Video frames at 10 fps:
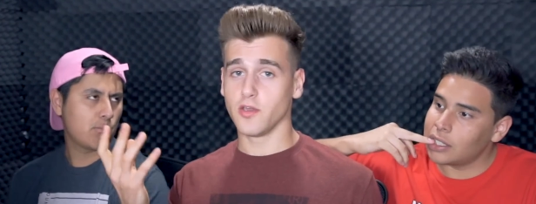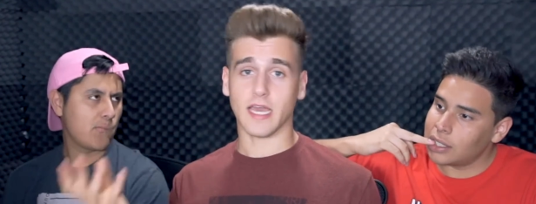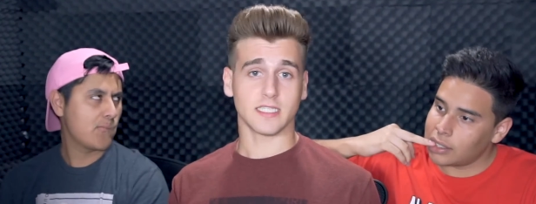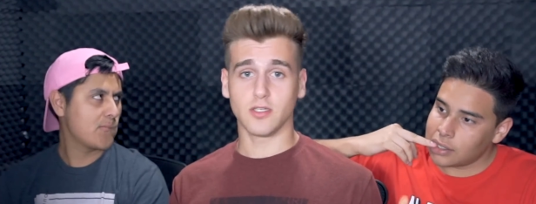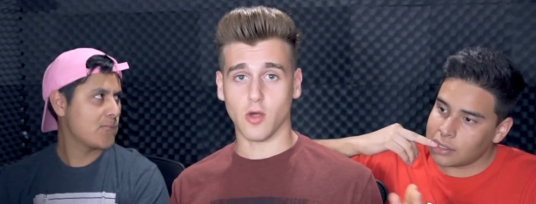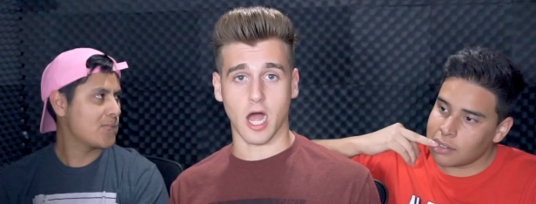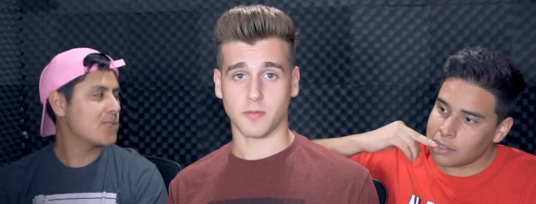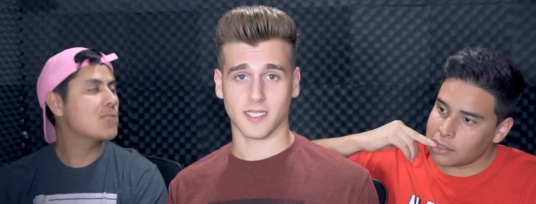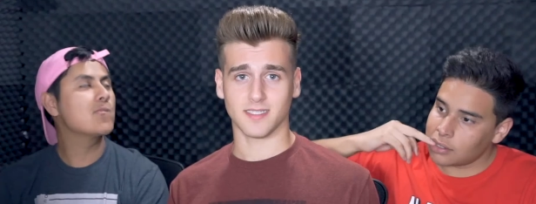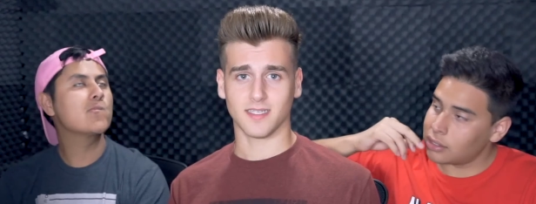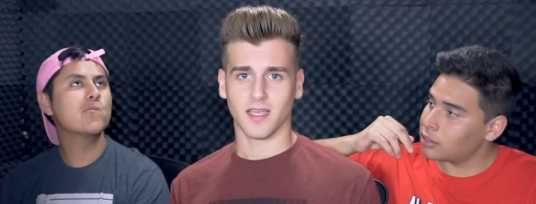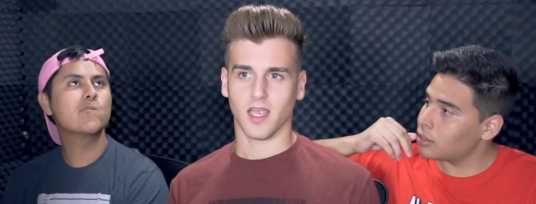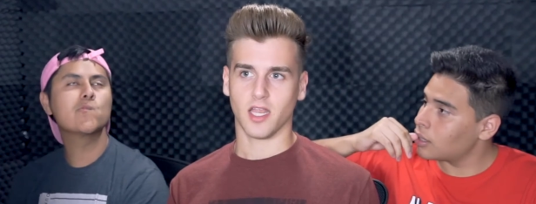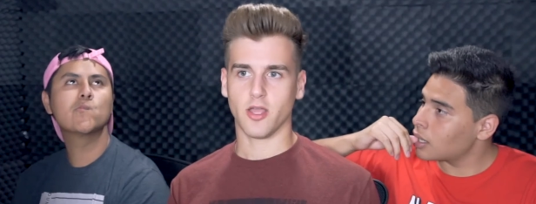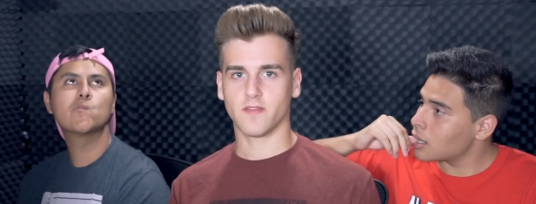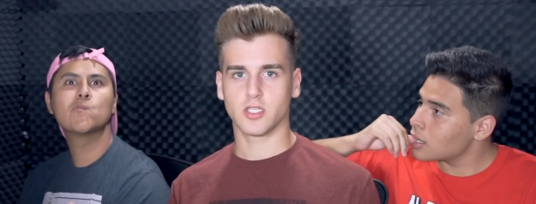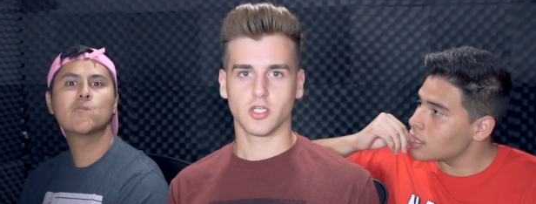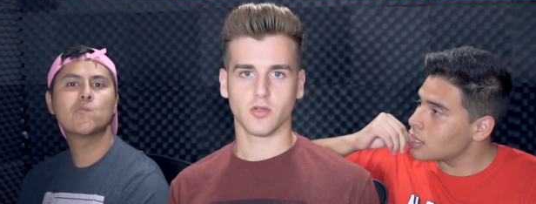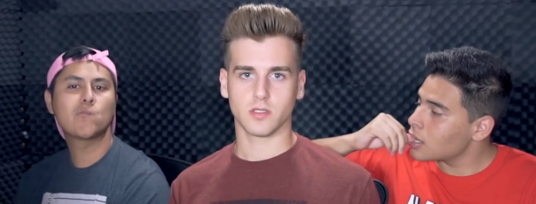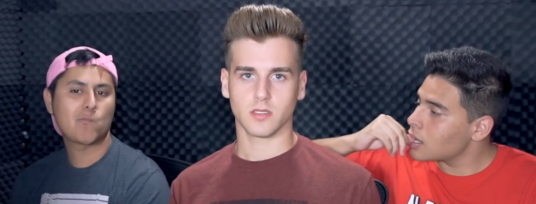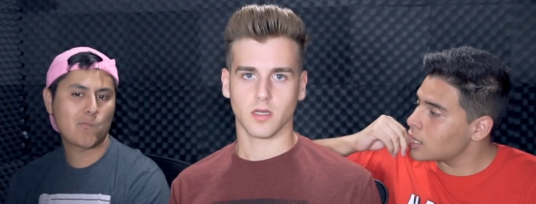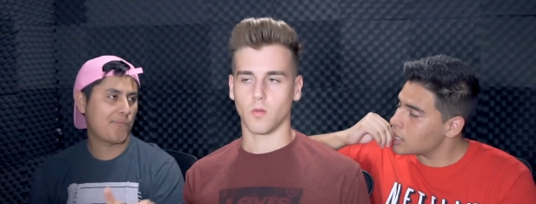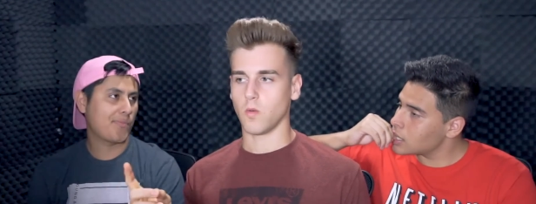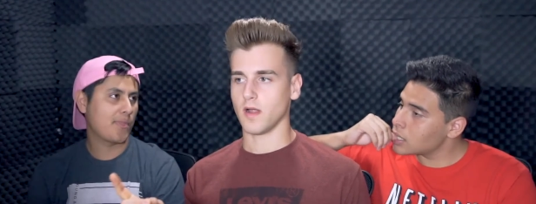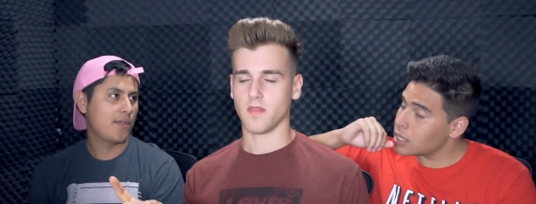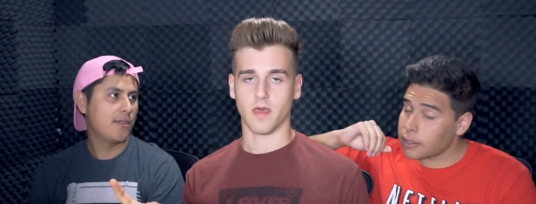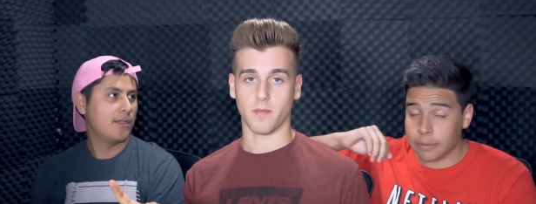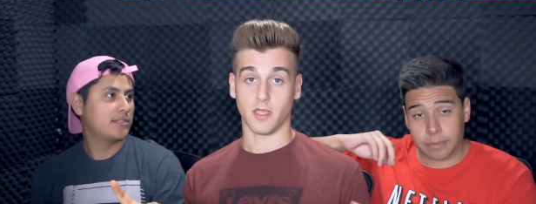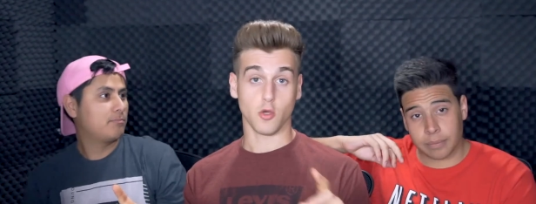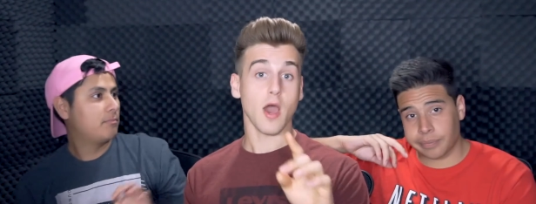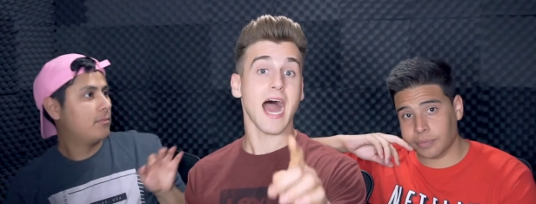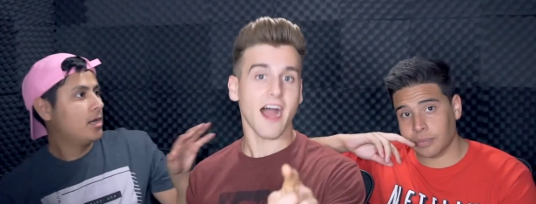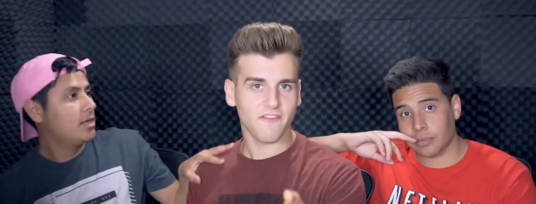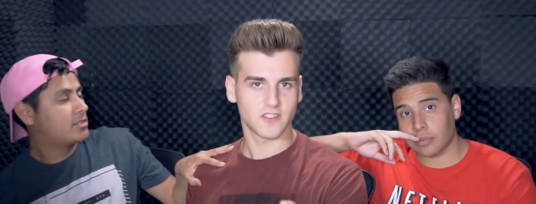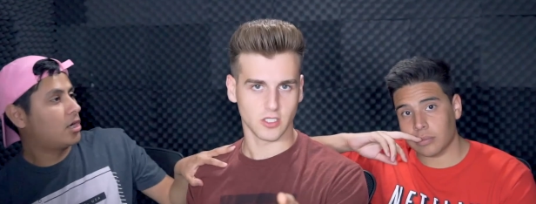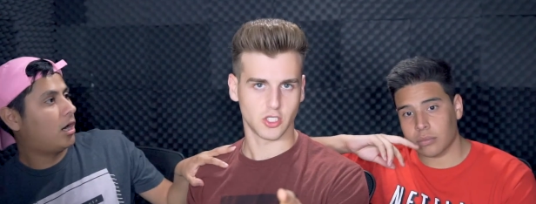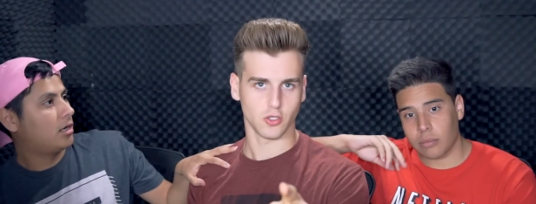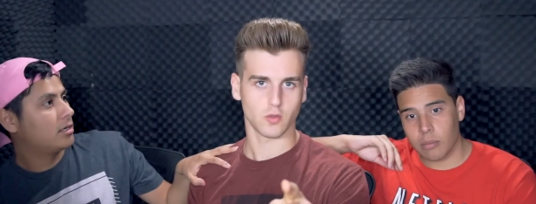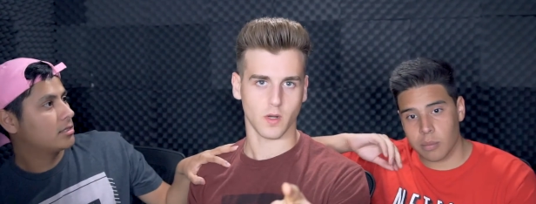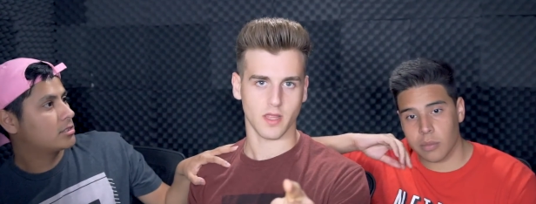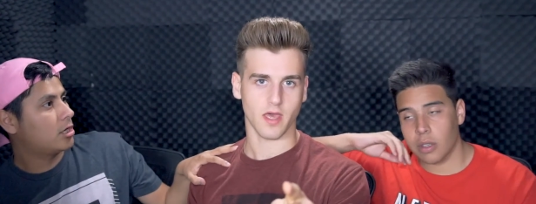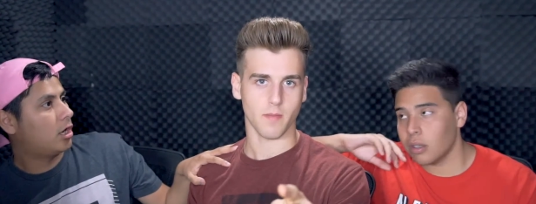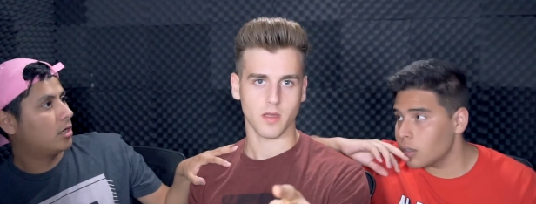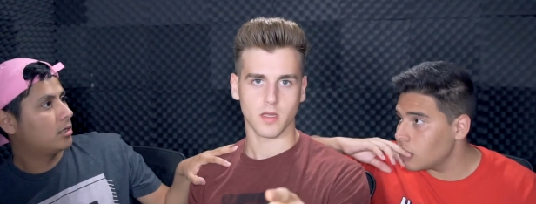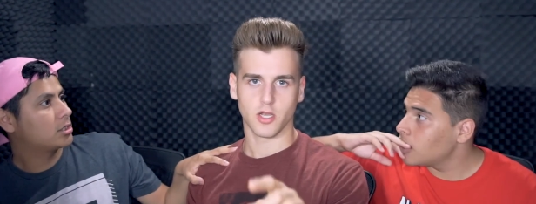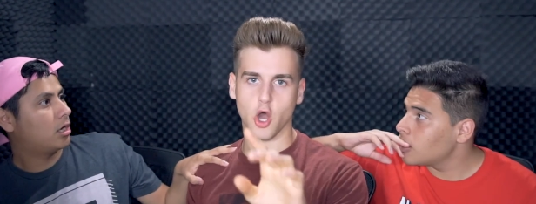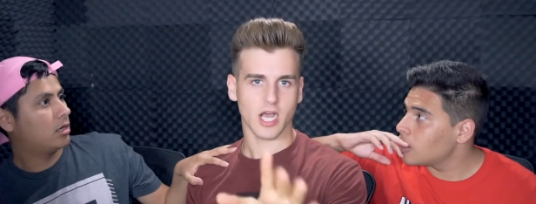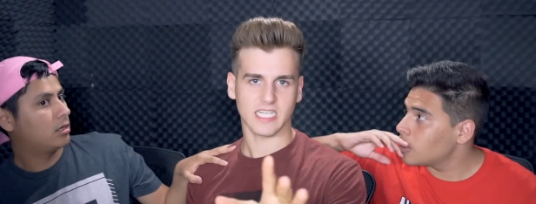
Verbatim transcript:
Speaker 1: You get two options and you have to choose one of them. You have to choose one of them. No